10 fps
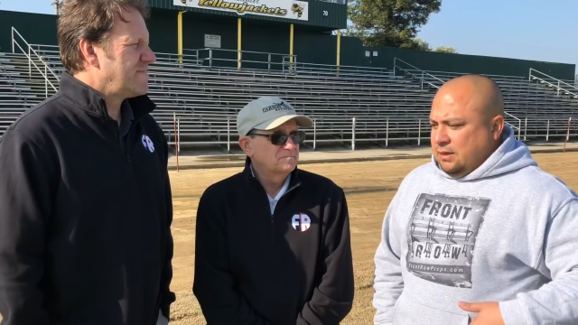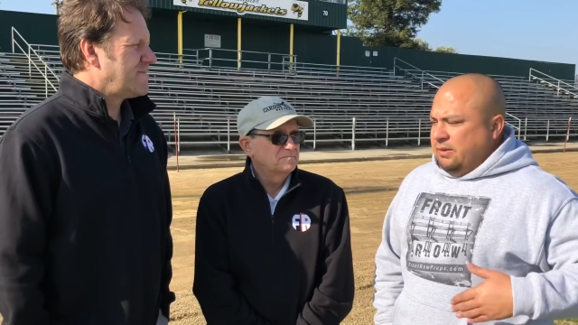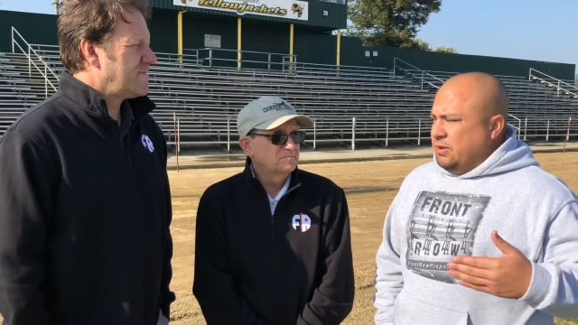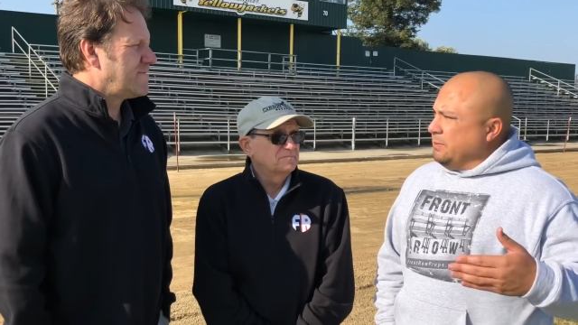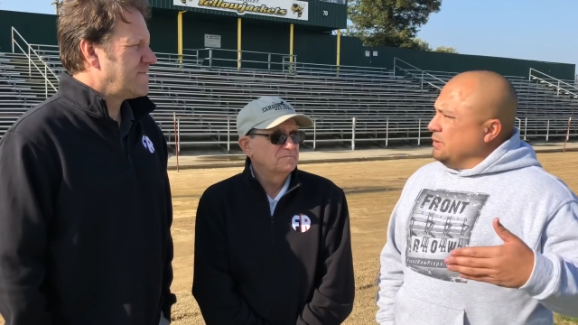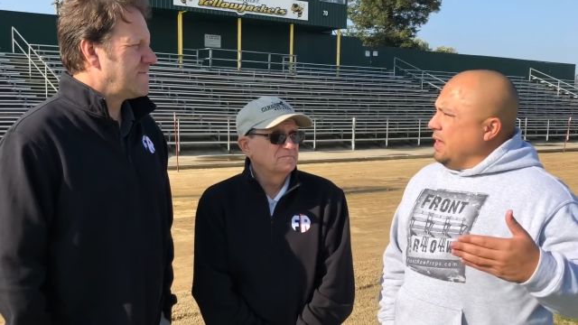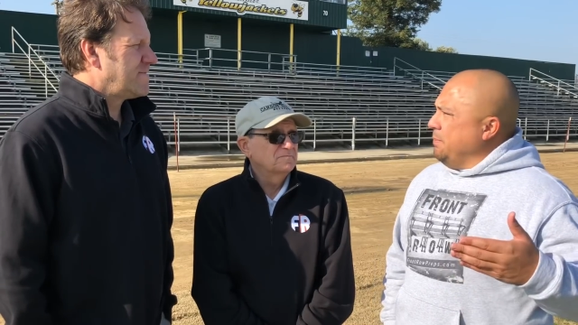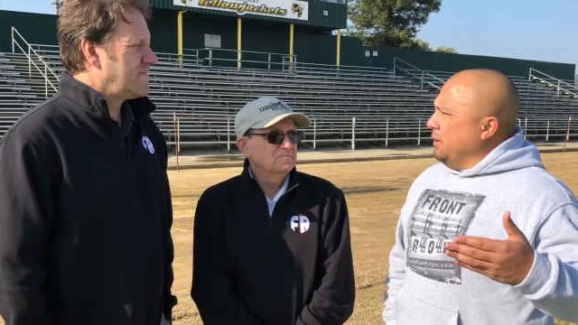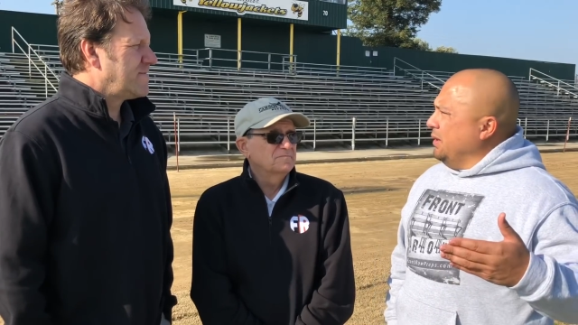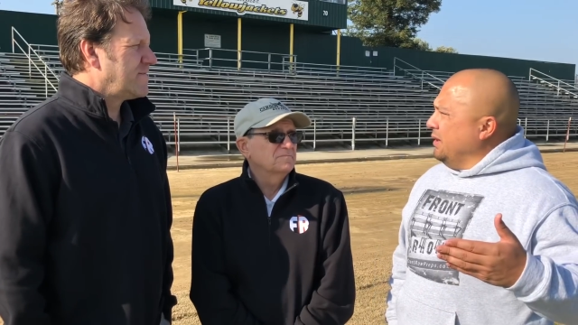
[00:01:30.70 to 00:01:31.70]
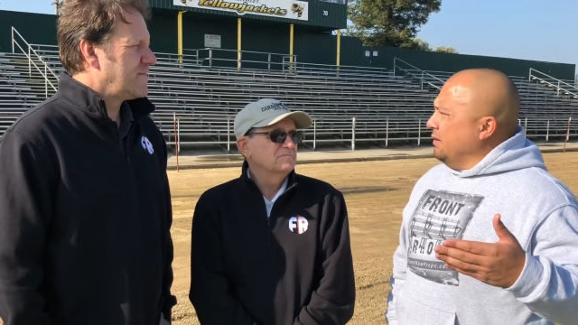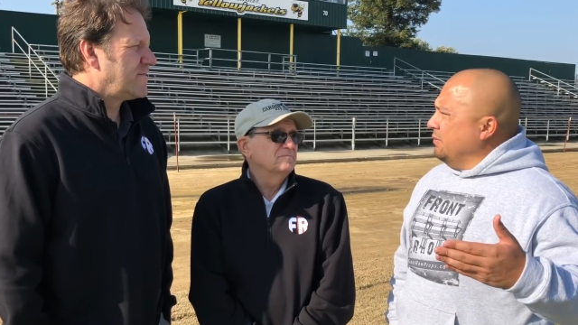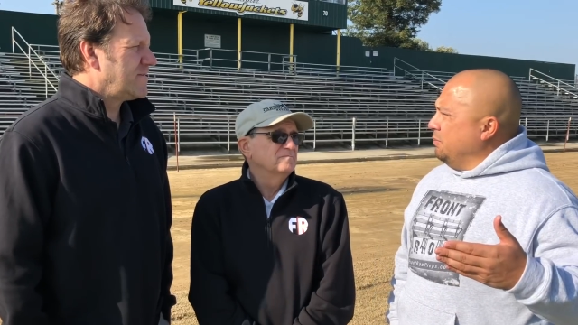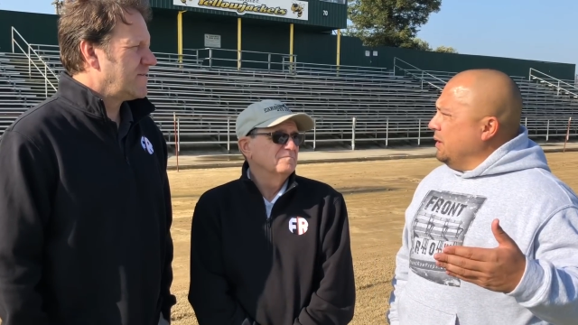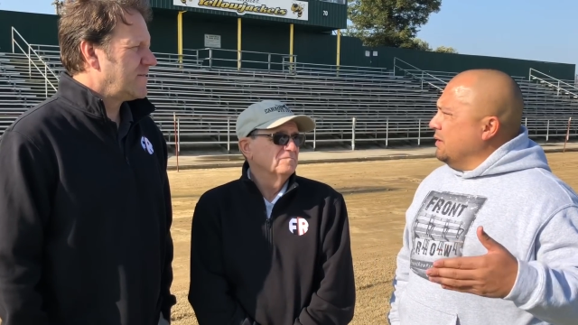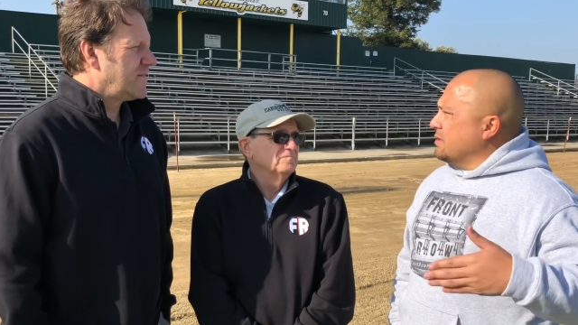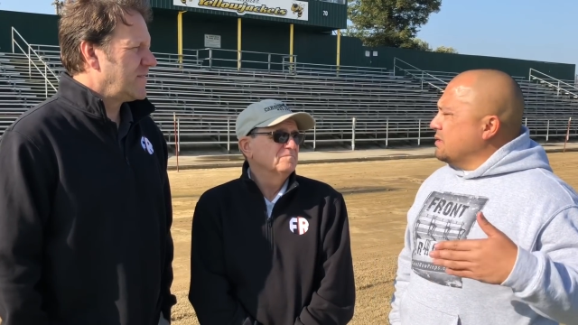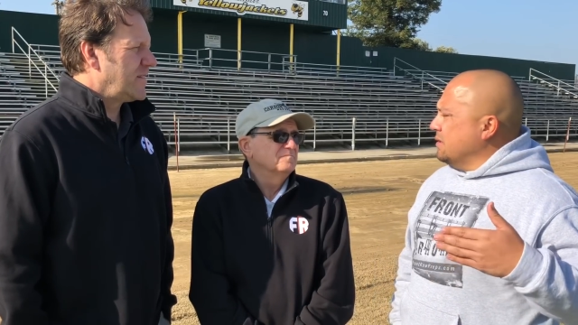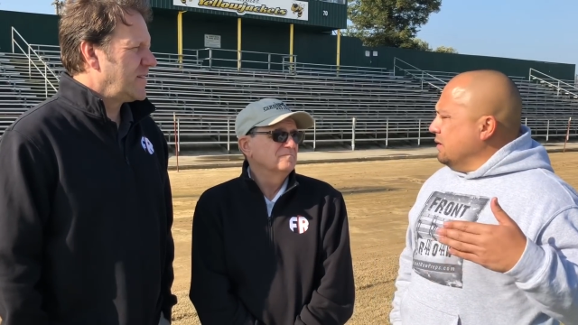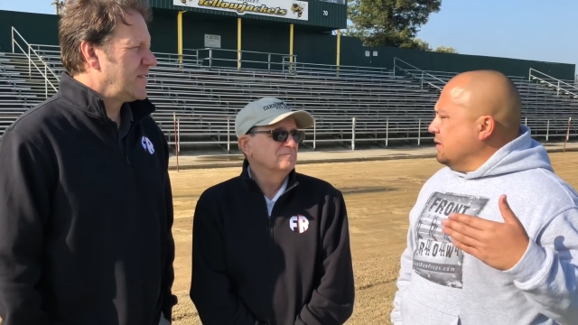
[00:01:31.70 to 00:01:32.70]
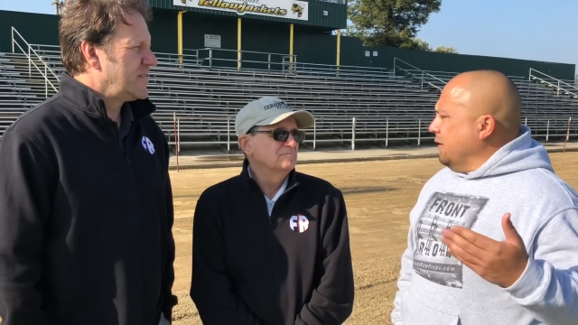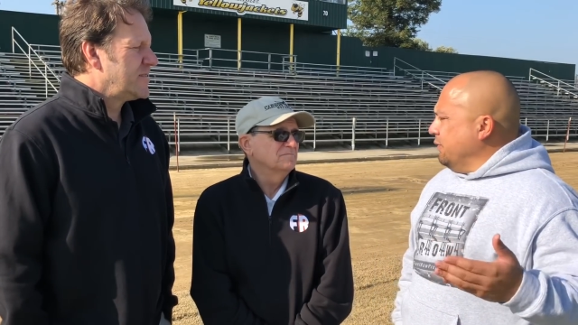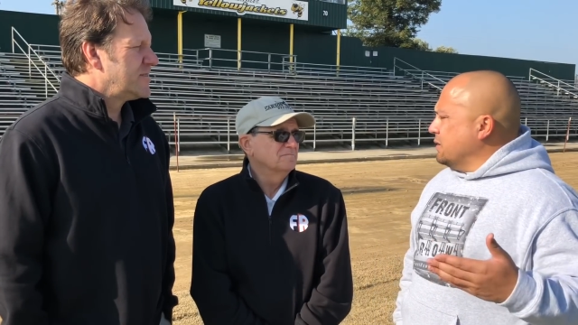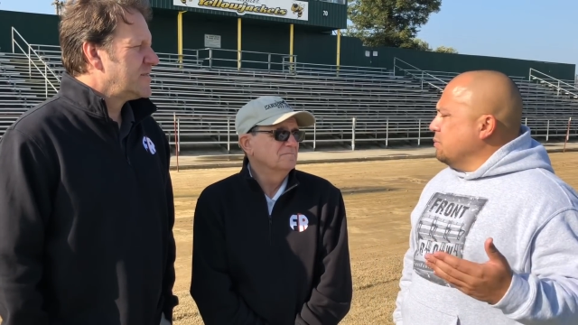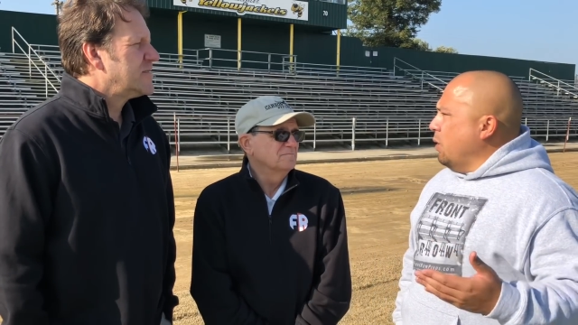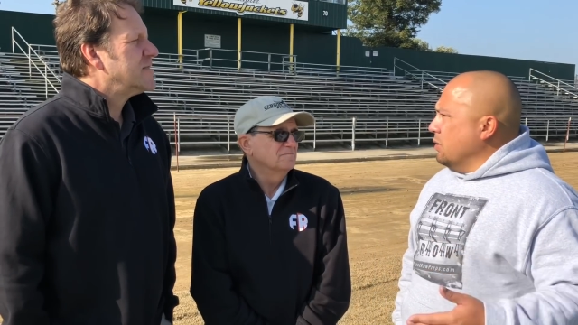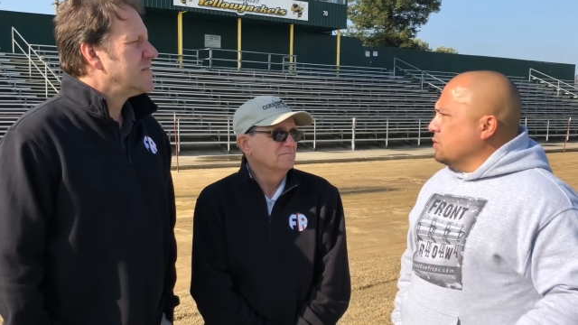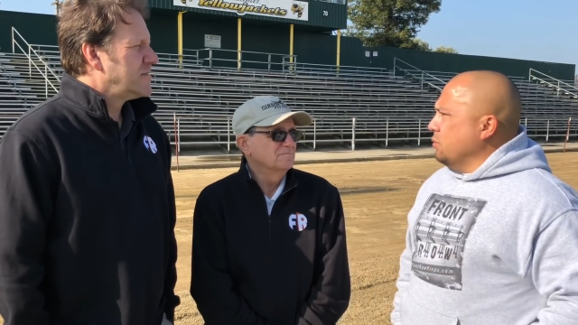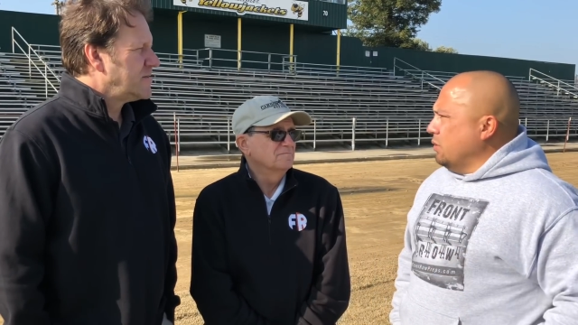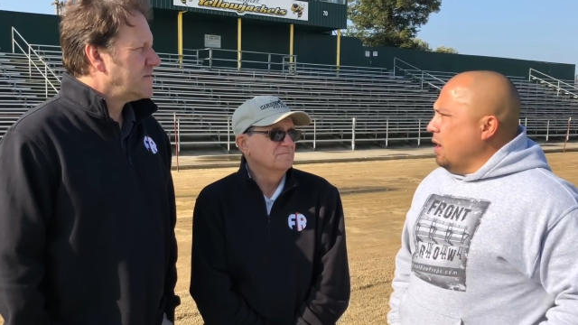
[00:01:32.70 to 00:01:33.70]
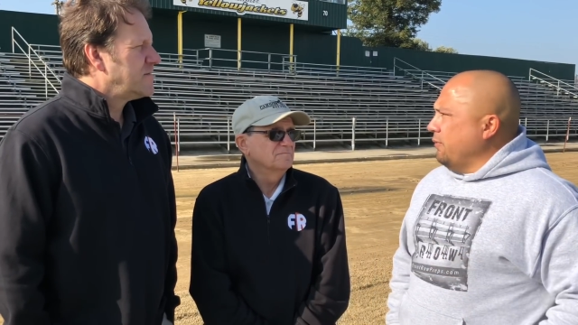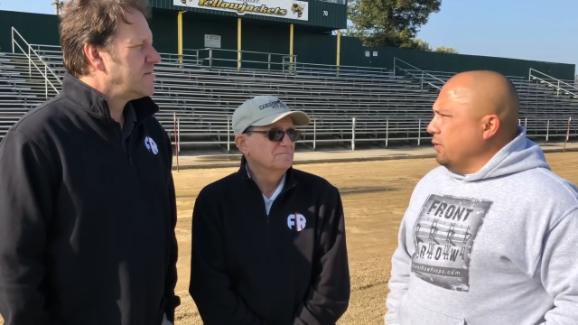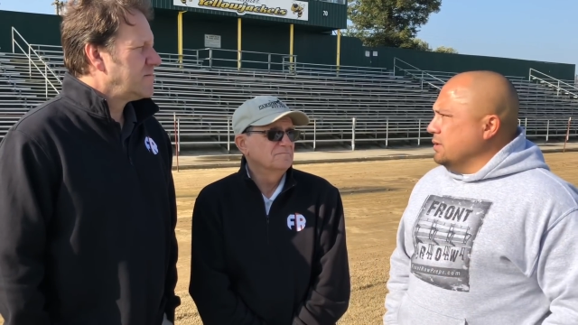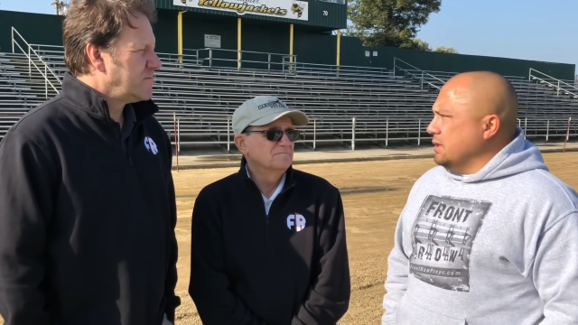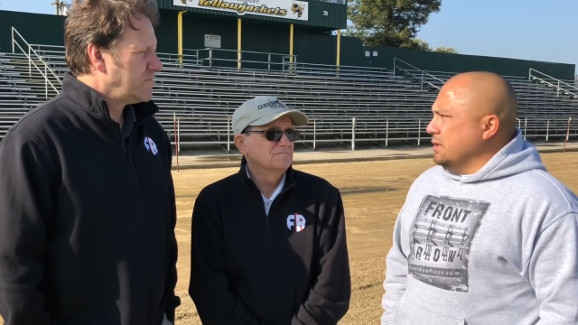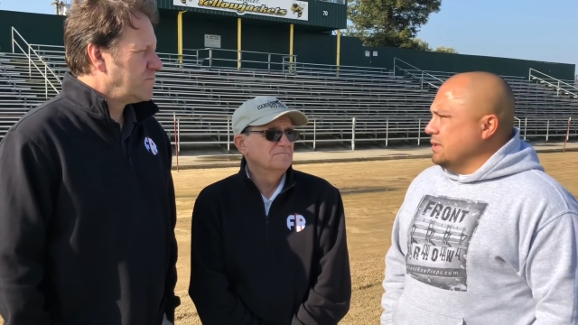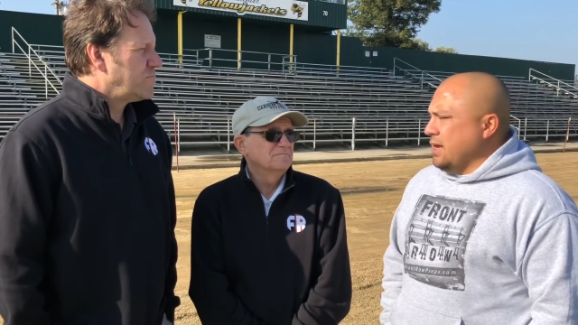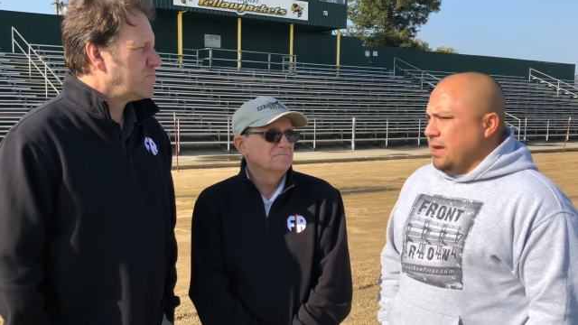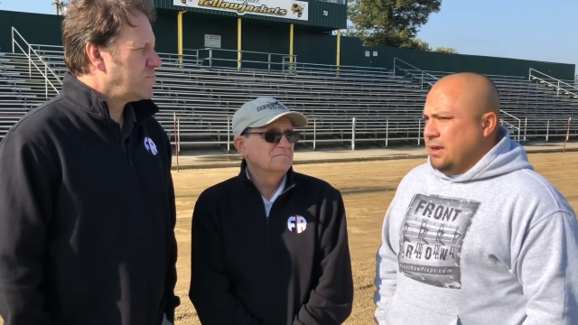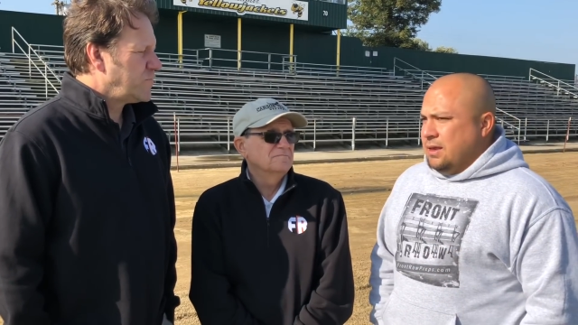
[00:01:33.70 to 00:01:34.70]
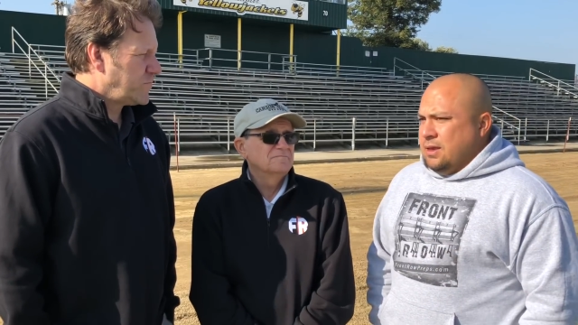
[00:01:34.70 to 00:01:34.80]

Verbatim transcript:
Speaker 1: of lived up to that billing of being the, the toughest small school conference in the state.